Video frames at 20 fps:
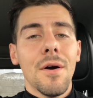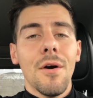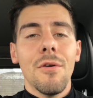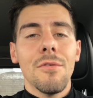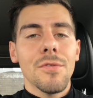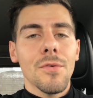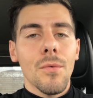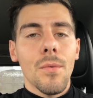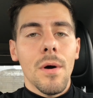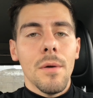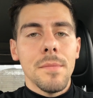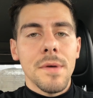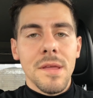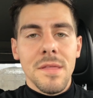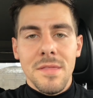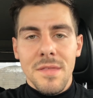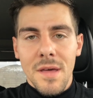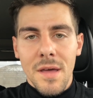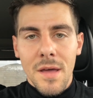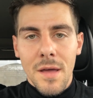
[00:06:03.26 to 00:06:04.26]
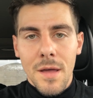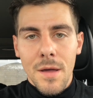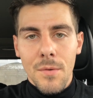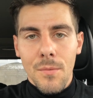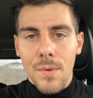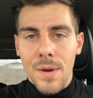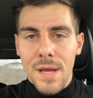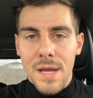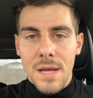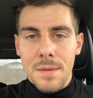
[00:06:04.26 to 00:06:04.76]
overwhelming thing
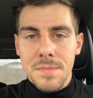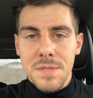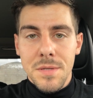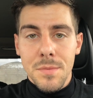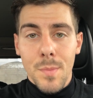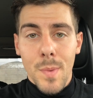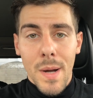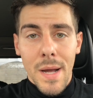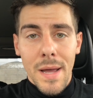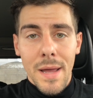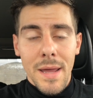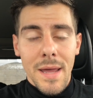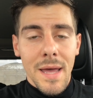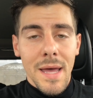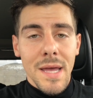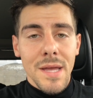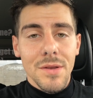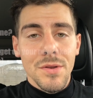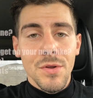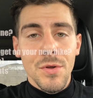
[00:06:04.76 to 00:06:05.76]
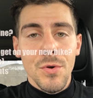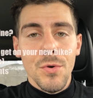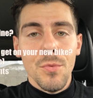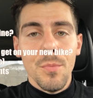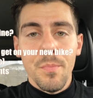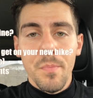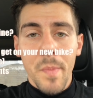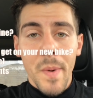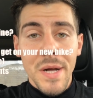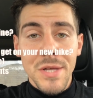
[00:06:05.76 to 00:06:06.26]
when it comes to buying a new
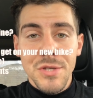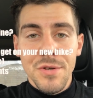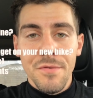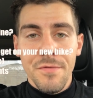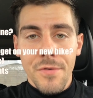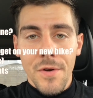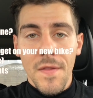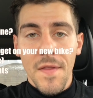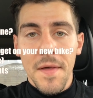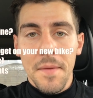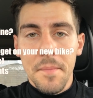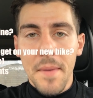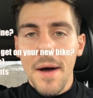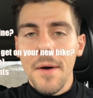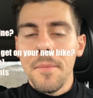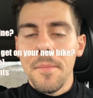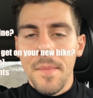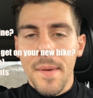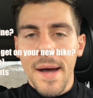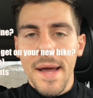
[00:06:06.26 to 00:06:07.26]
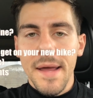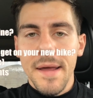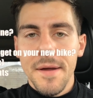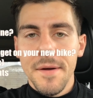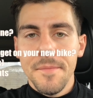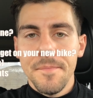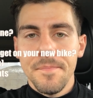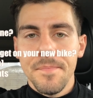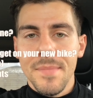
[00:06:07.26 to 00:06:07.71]
budget-friendly mountain bike,